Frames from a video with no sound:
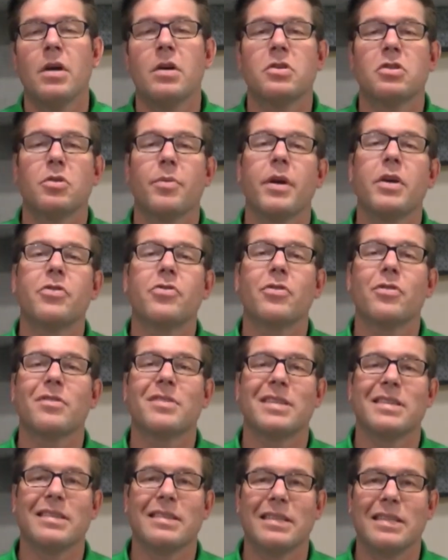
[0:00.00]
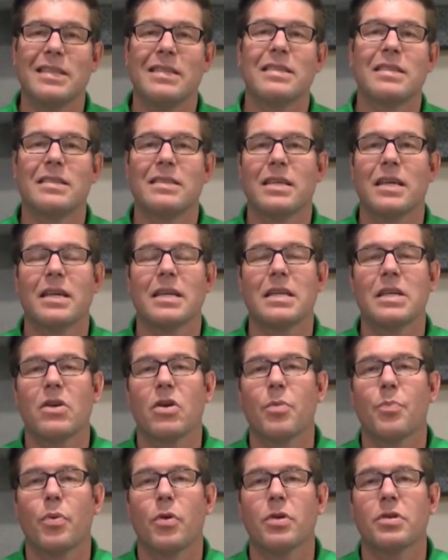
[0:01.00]
So make sure there's at least a
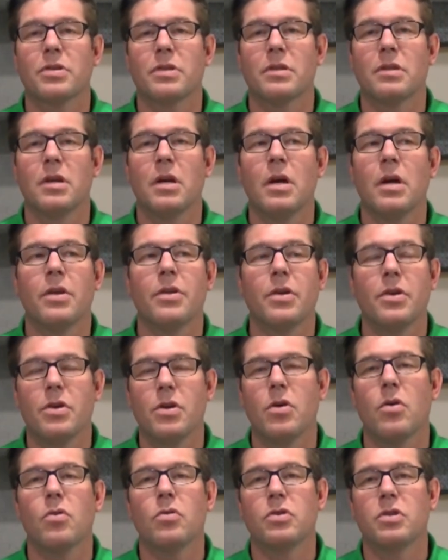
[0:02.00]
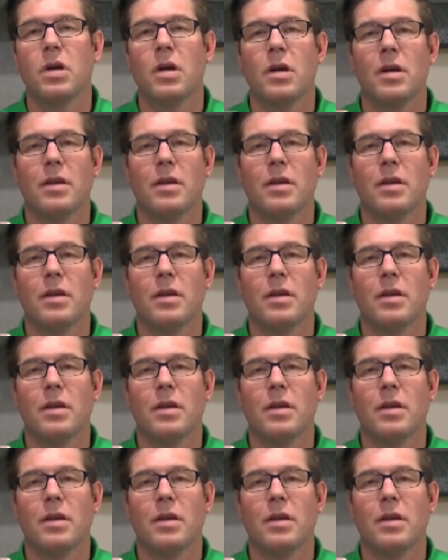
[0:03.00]
secondary person that knows